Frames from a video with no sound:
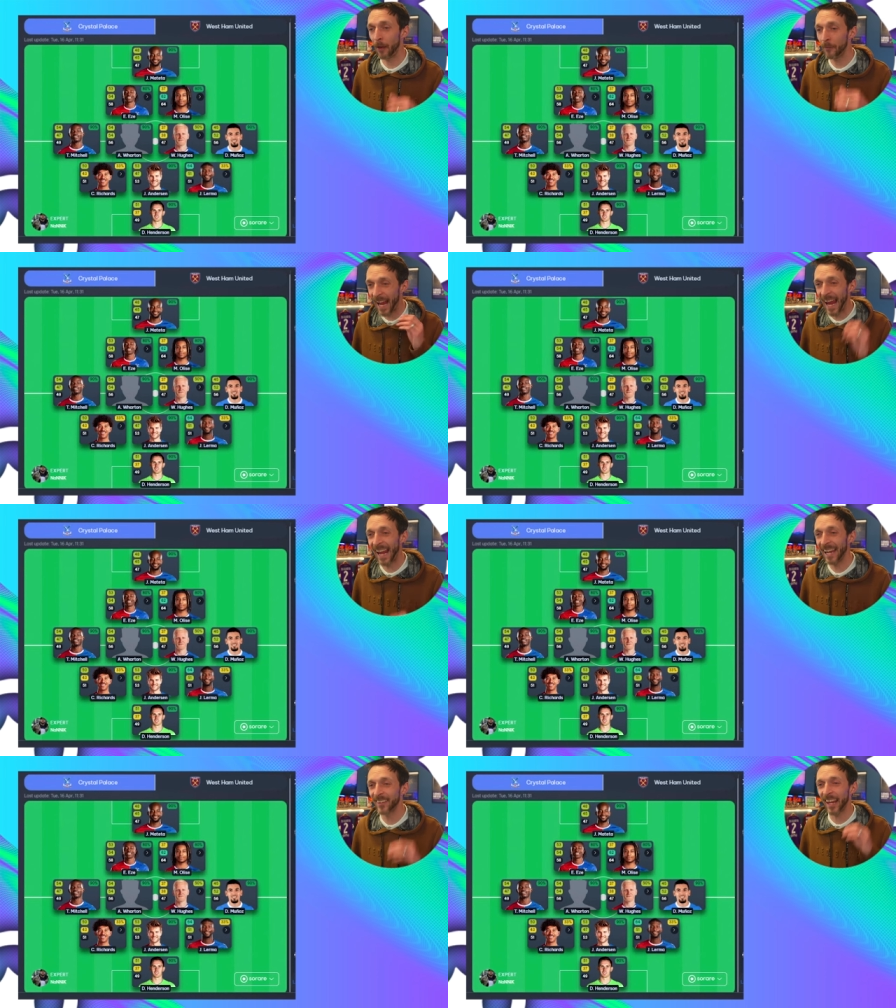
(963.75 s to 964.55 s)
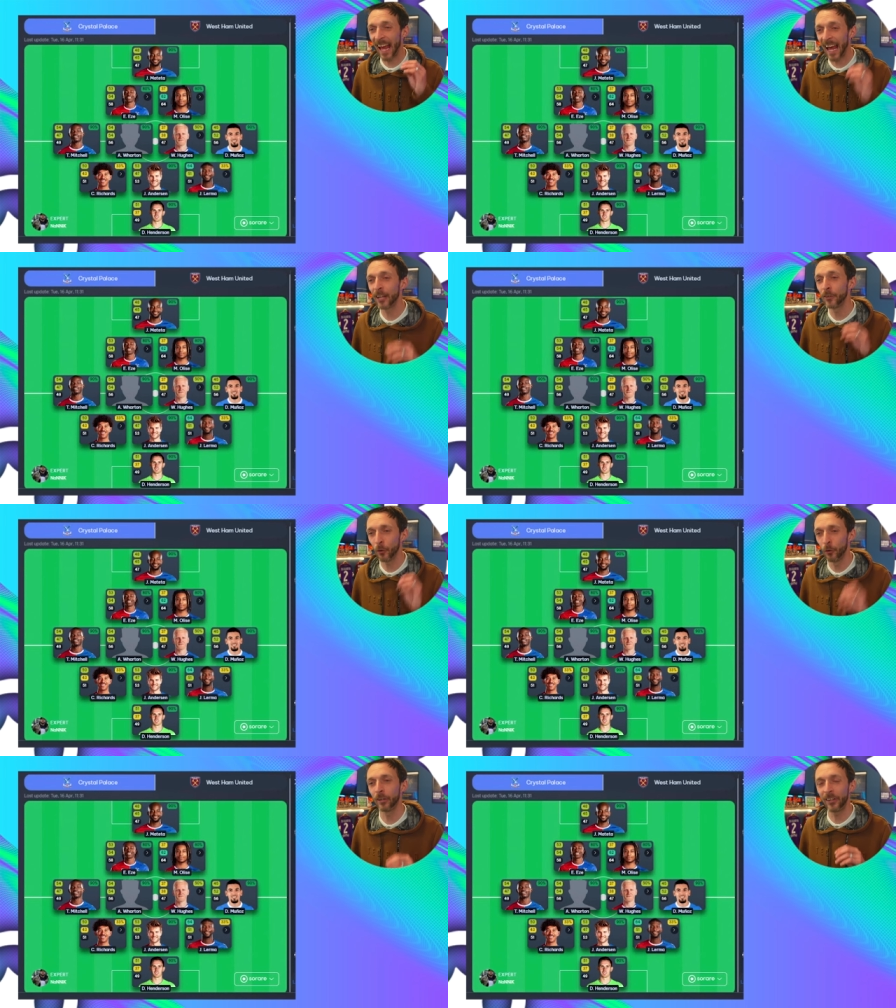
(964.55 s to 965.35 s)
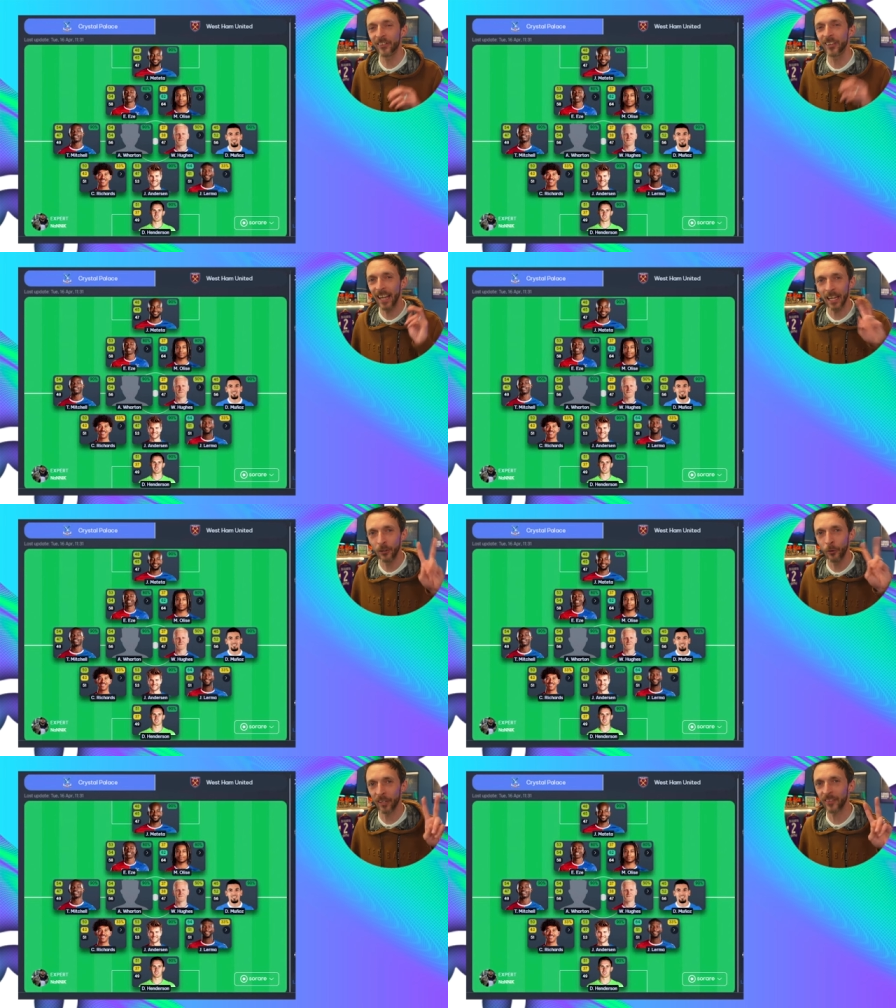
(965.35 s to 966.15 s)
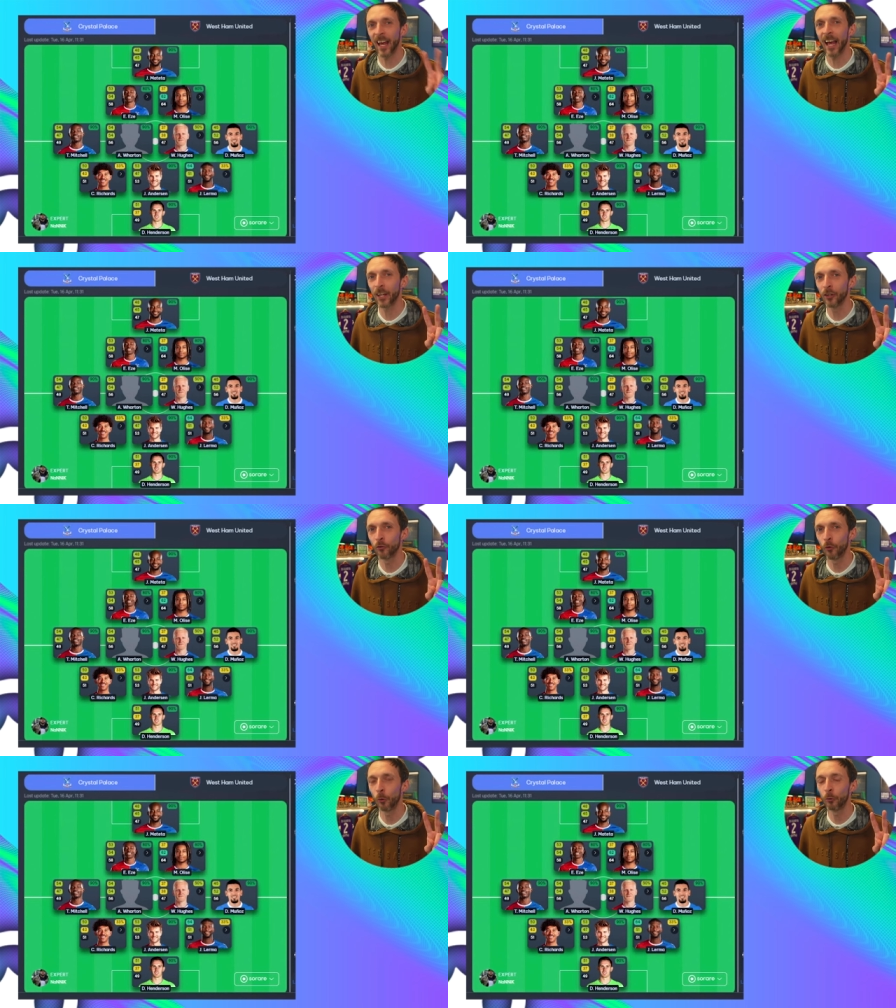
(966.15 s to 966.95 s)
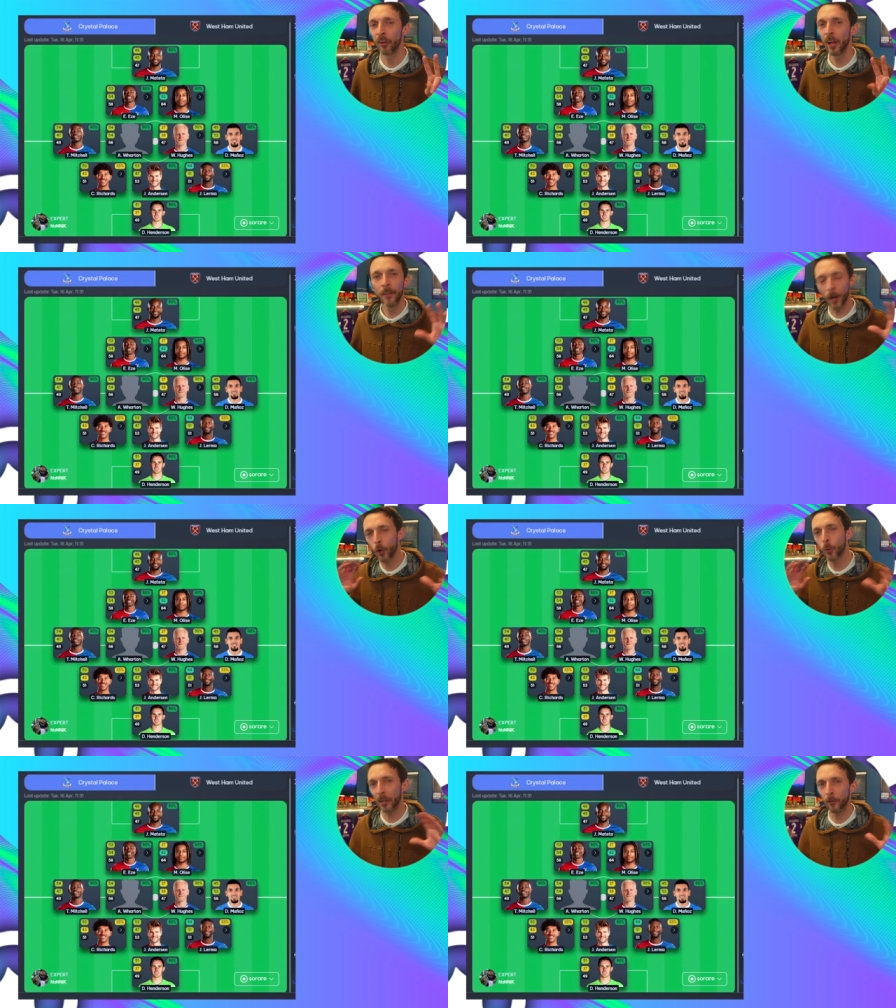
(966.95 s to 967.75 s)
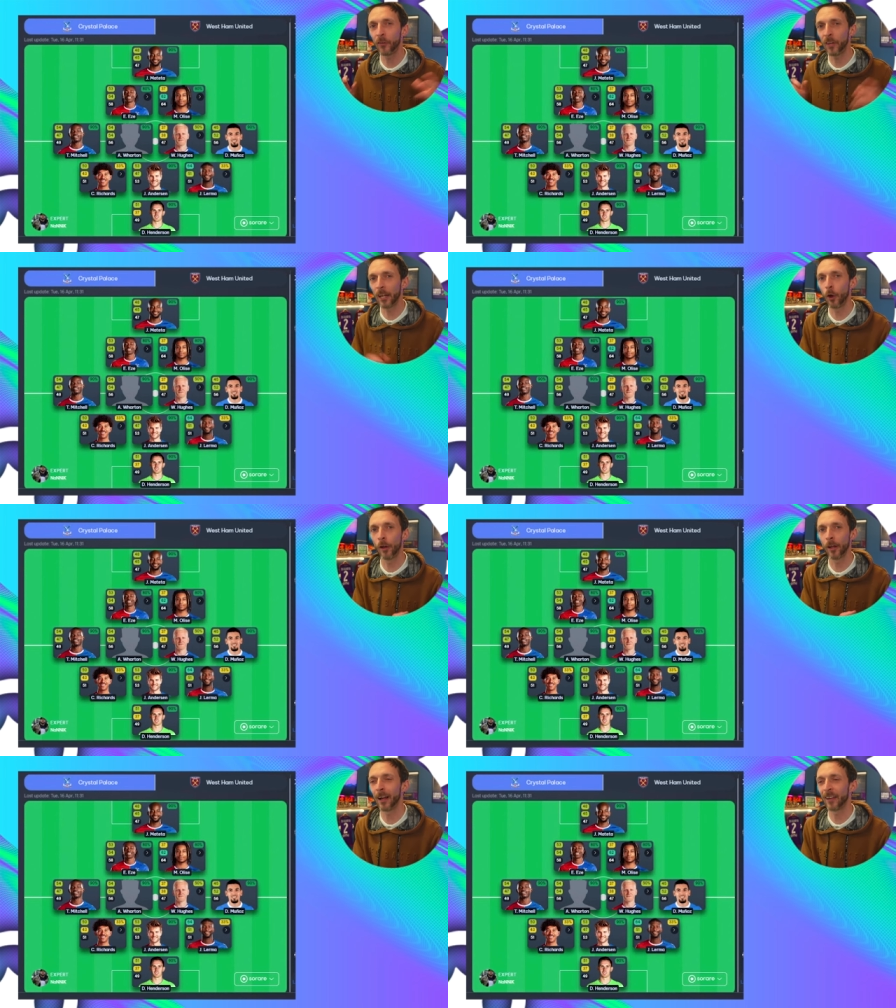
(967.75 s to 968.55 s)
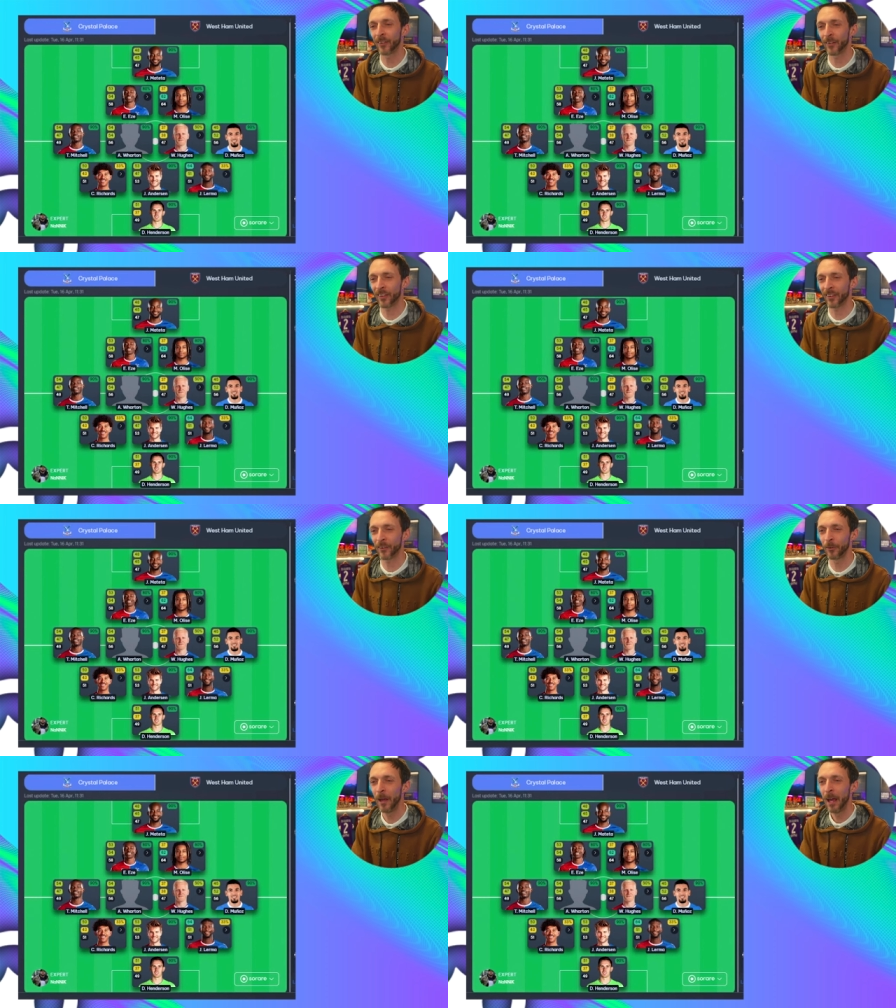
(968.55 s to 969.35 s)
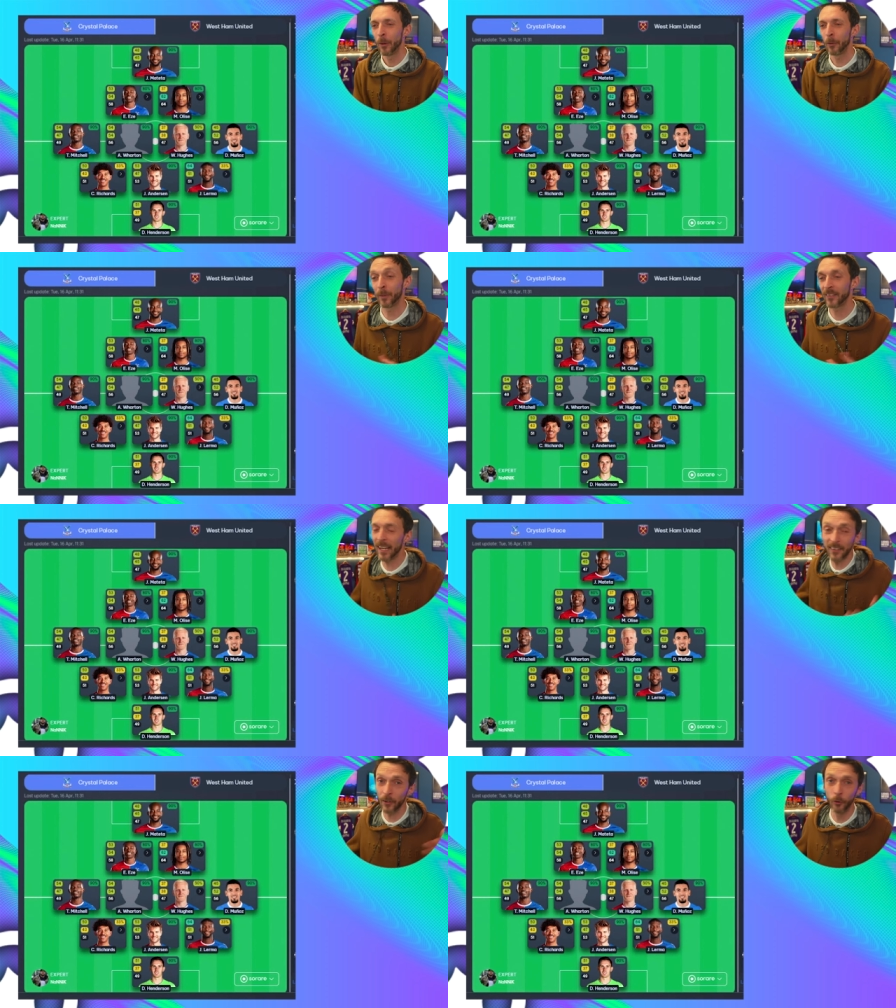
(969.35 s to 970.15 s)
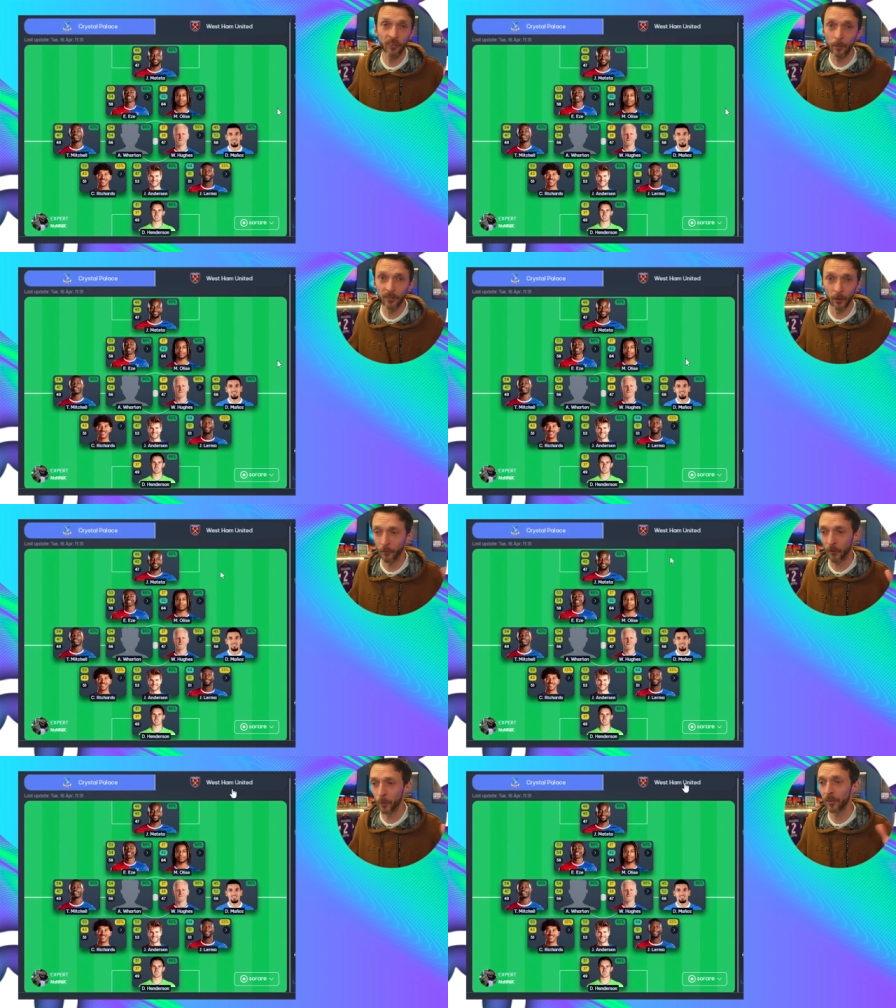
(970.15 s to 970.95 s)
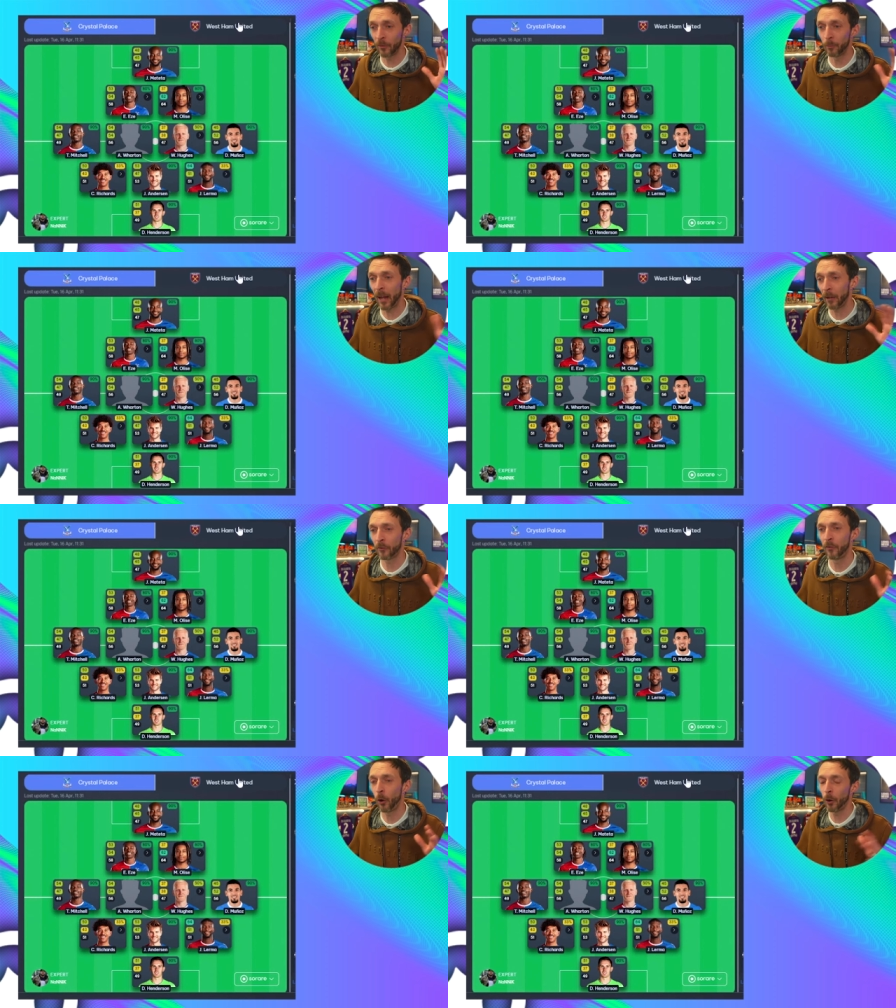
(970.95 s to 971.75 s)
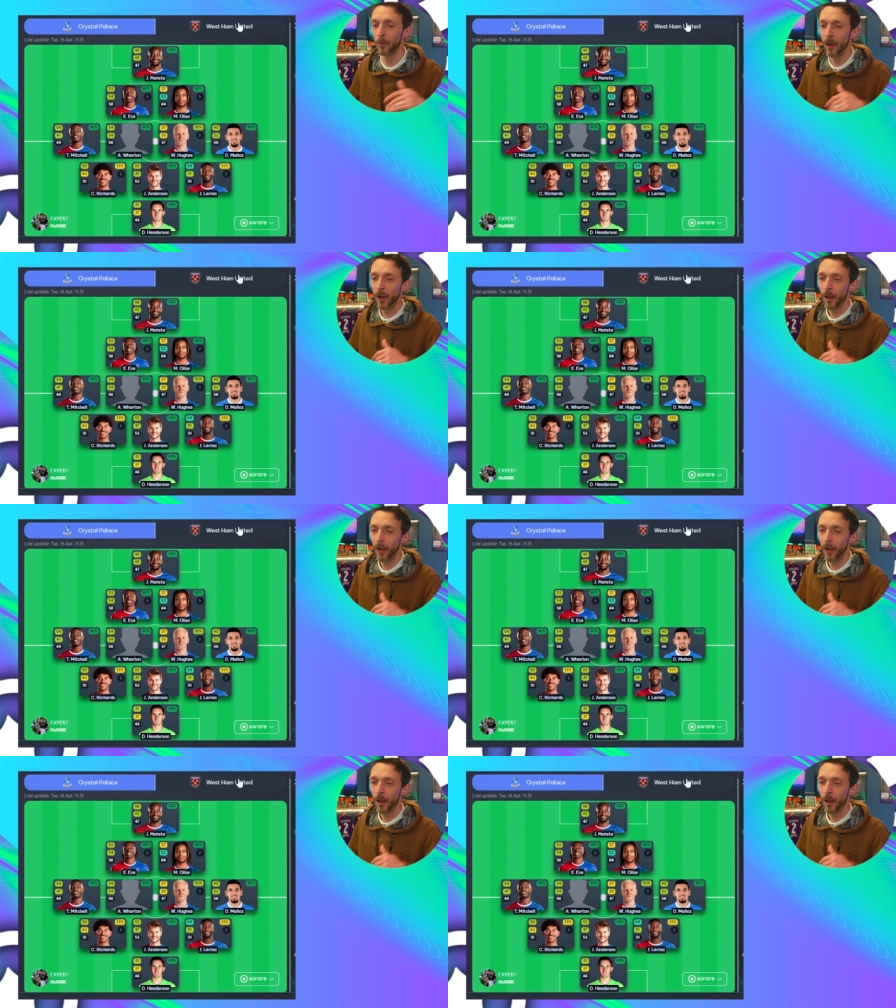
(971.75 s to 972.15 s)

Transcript: Having Eze and Olise in those attacking roles that are quite free in Ole Glasner's system, with Mateta, who seems to have found his best form